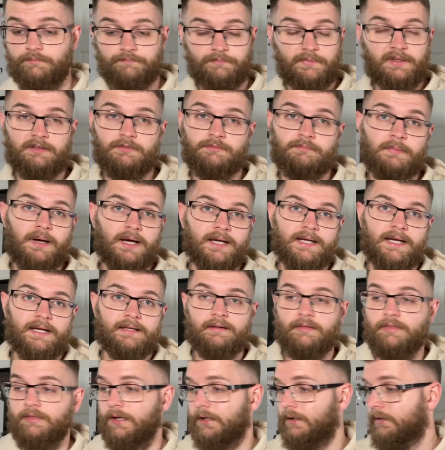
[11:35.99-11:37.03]
it's my kind
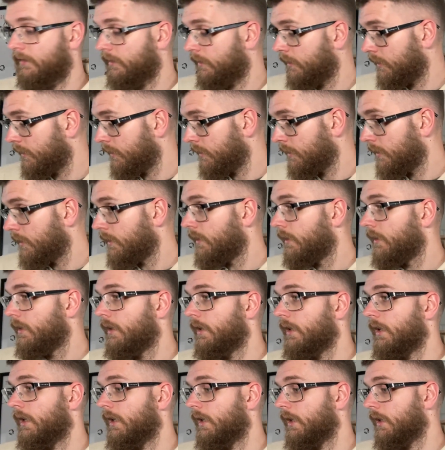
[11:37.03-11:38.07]
of thing.
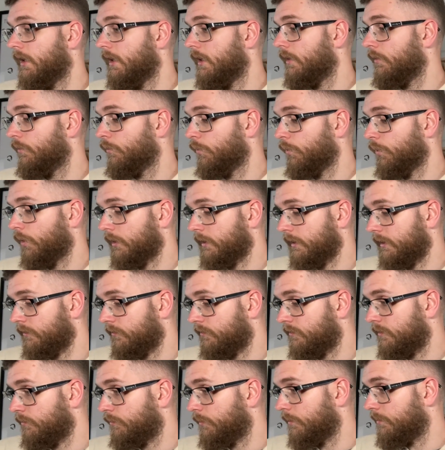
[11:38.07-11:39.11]
What else
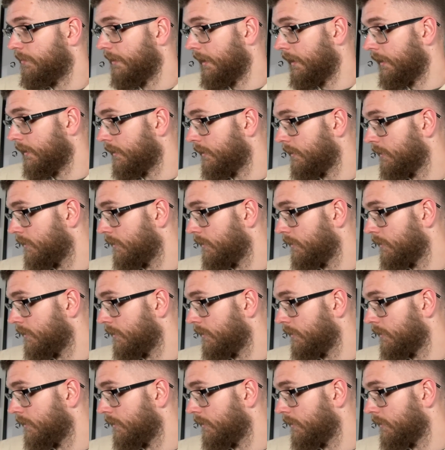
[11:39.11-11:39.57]
did we buy?